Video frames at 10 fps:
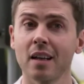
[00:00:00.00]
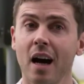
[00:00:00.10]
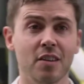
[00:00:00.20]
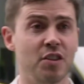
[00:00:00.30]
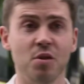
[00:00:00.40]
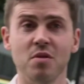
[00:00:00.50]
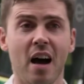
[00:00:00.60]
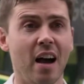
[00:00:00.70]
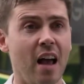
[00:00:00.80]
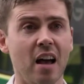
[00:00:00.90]
You can't
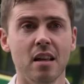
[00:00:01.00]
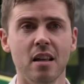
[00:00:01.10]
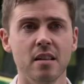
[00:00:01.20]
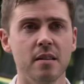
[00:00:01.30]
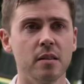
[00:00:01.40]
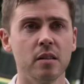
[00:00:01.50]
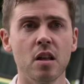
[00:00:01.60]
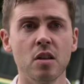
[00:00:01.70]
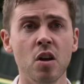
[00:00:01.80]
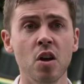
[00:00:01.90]
do that.
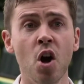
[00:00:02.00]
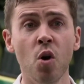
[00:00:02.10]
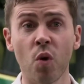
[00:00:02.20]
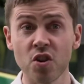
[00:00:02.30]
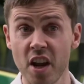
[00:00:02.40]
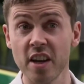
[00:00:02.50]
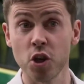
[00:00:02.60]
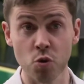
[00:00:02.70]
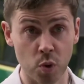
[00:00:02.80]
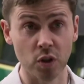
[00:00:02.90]
One
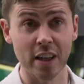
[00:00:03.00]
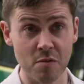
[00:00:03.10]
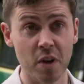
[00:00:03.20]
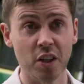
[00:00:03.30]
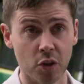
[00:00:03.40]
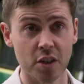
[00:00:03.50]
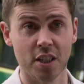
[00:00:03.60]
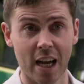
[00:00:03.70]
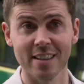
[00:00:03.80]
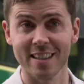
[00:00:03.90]
day you will give me
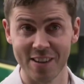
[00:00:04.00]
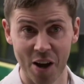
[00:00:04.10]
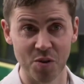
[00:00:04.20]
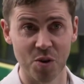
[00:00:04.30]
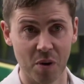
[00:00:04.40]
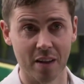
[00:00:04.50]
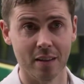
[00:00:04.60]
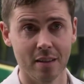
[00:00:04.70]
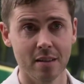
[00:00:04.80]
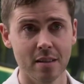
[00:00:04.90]
another chance, I know you will.